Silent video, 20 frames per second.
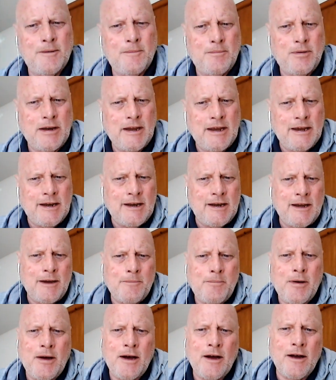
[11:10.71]
playing our
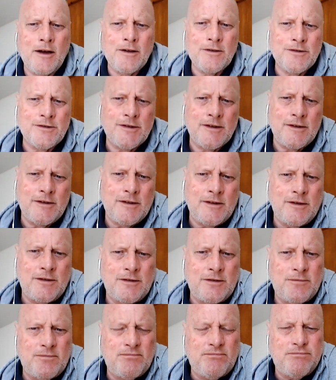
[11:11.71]
parts in
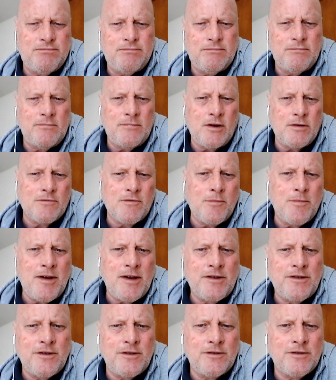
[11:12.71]
this, what
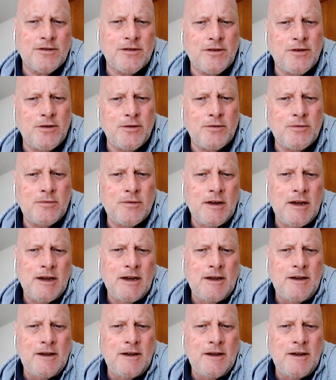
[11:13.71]
Ramesh used to call,